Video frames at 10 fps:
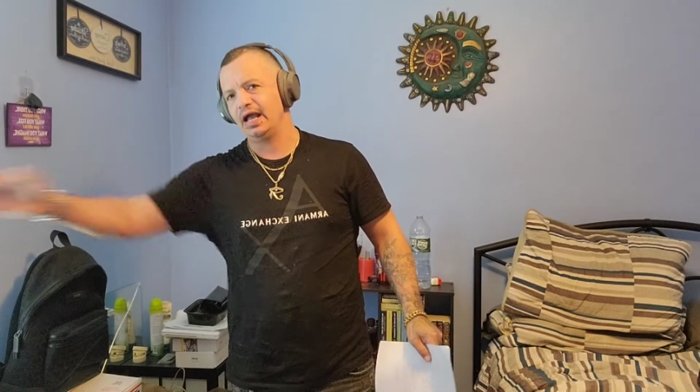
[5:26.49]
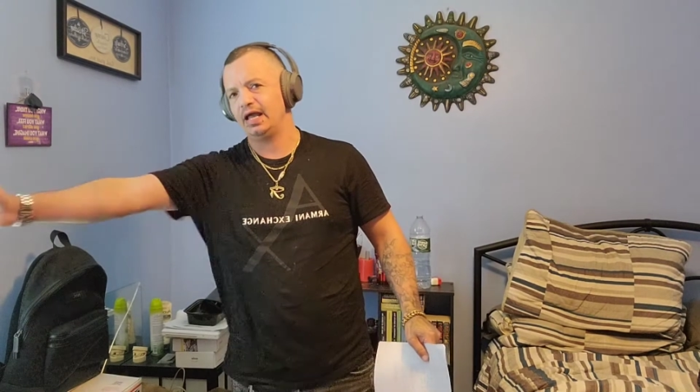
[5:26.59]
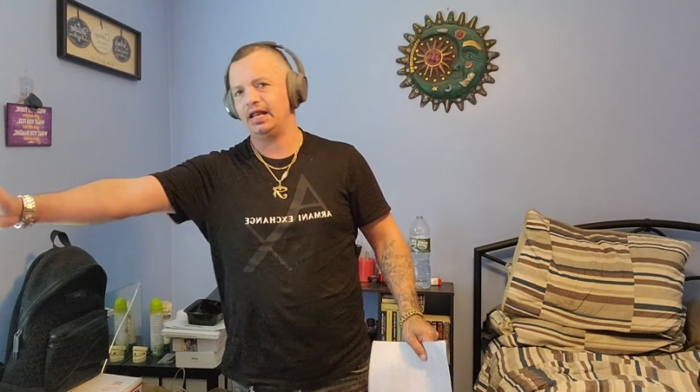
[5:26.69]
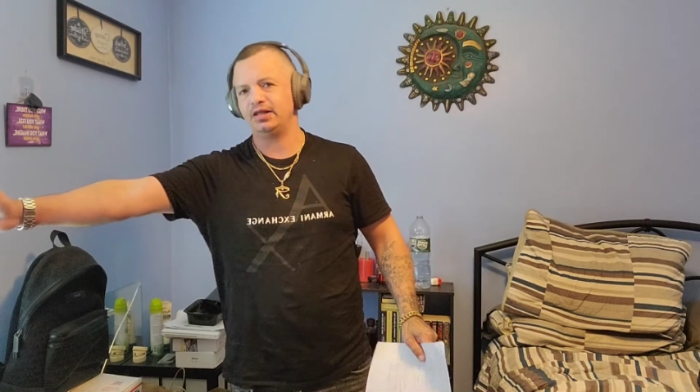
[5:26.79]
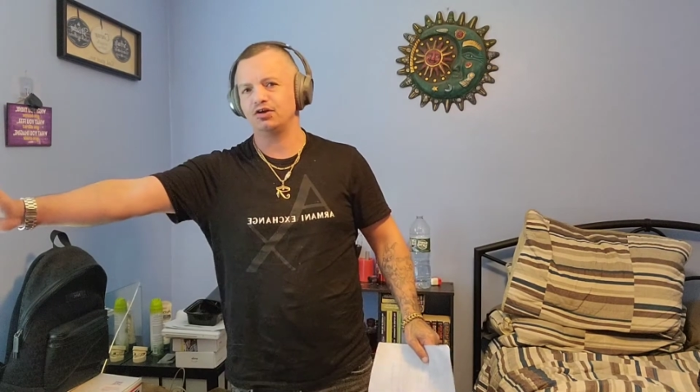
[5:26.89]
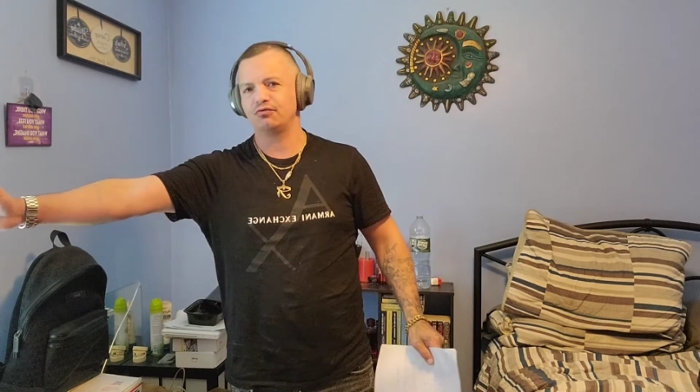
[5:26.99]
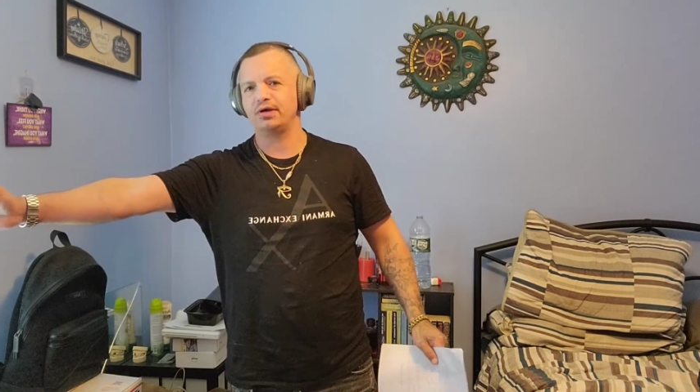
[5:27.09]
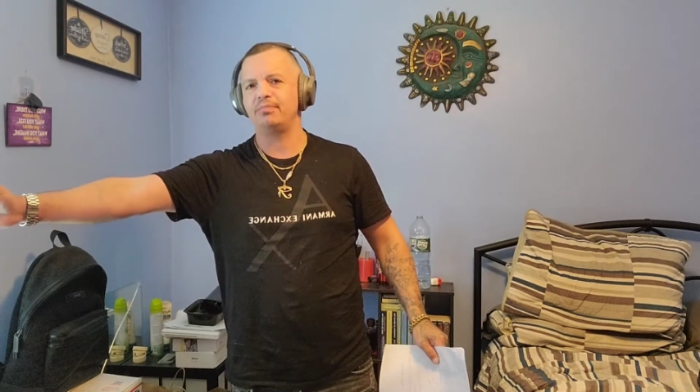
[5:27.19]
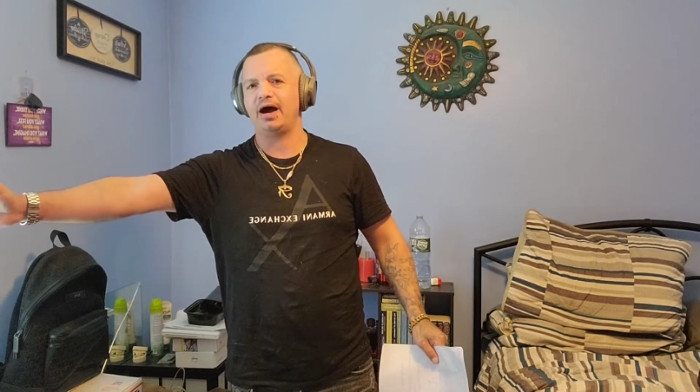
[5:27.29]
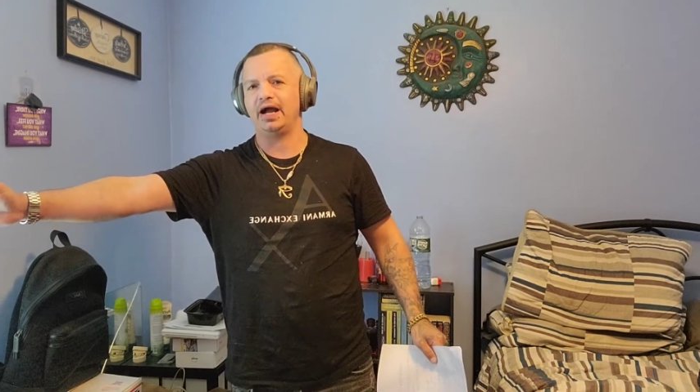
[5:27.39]
and then you're
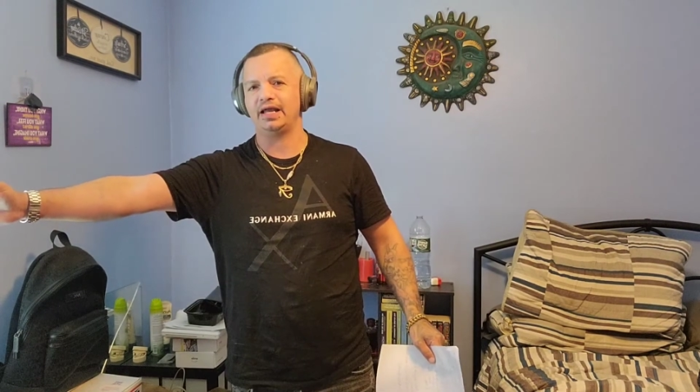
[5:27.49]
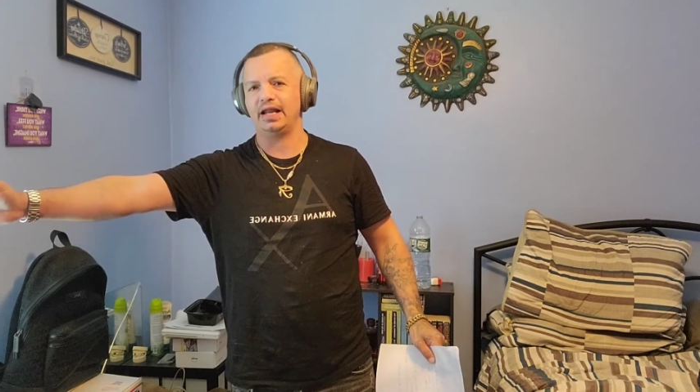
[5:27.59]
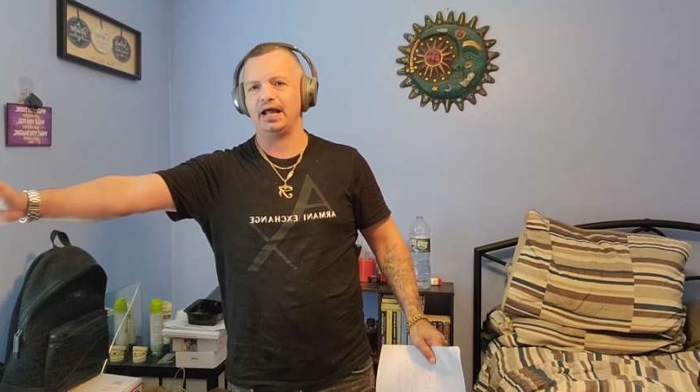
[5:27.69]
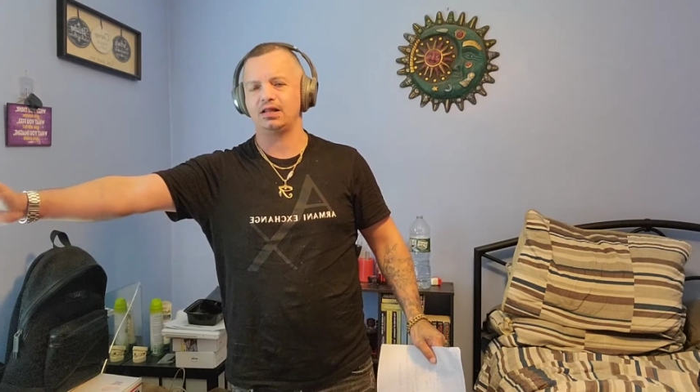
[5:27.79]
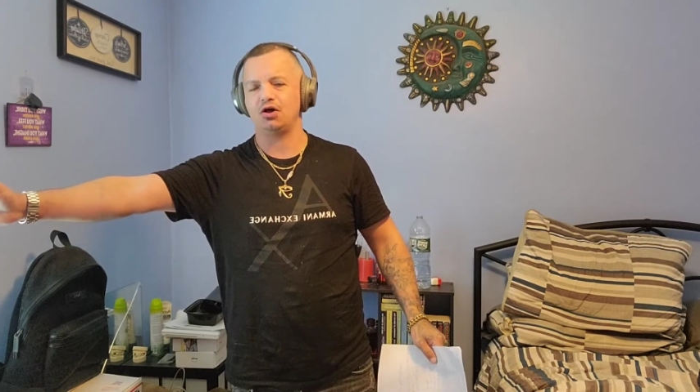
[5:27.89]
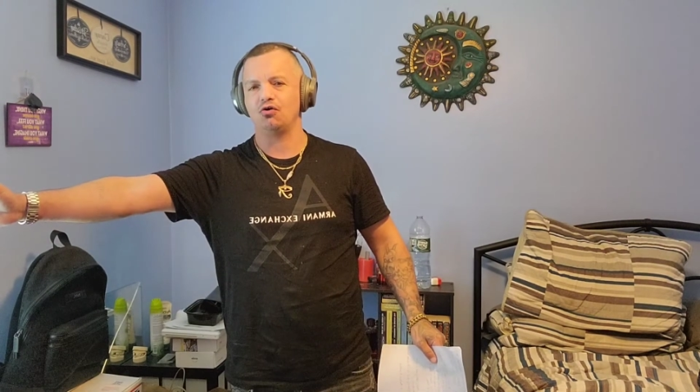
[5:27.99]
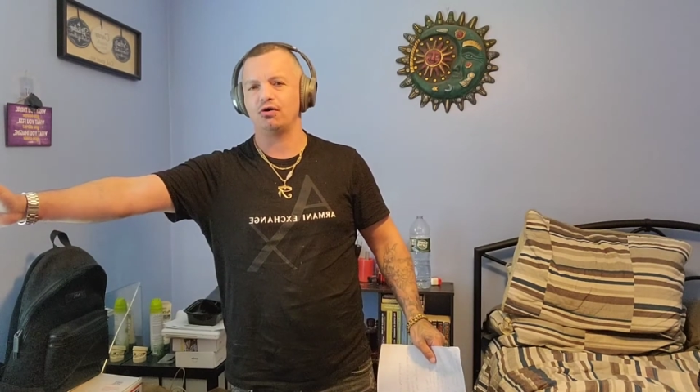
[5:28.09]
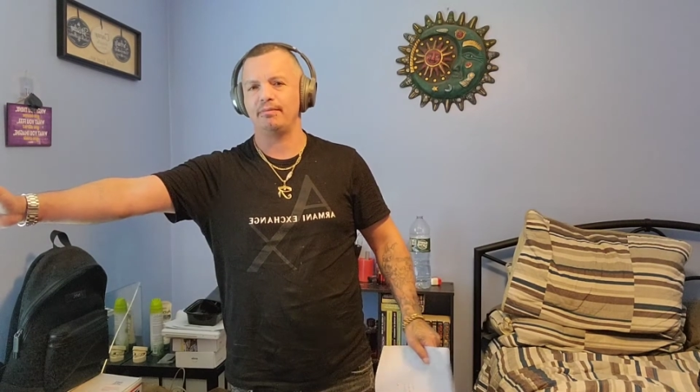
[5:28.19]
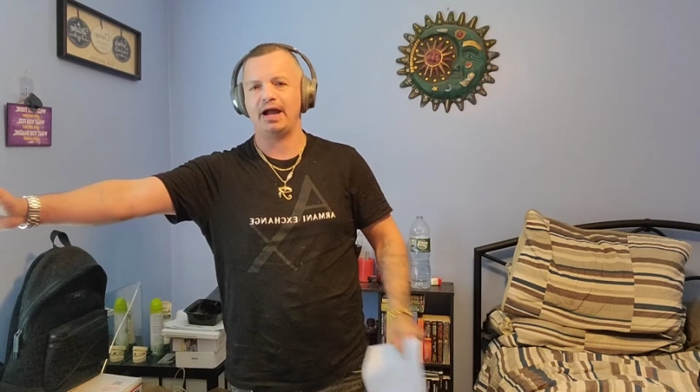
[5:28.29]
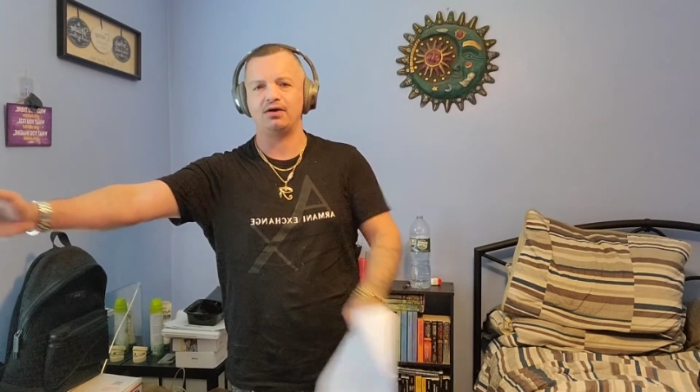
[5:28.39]
rebuying it at a lower
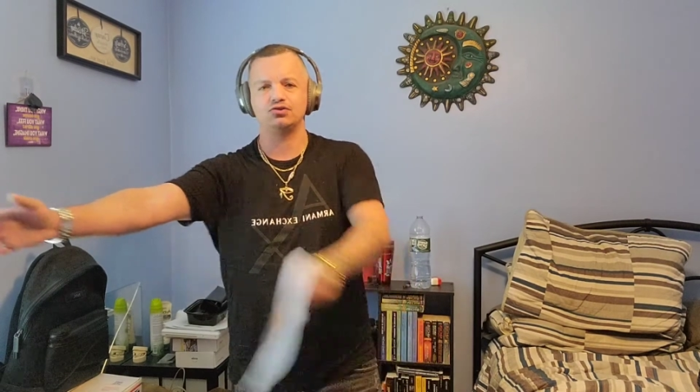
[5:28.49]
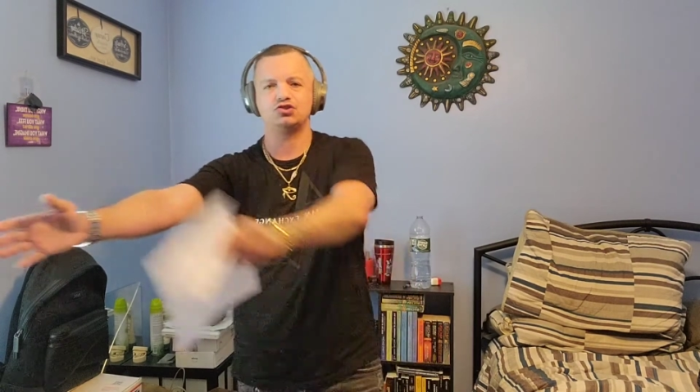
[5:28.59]
amount.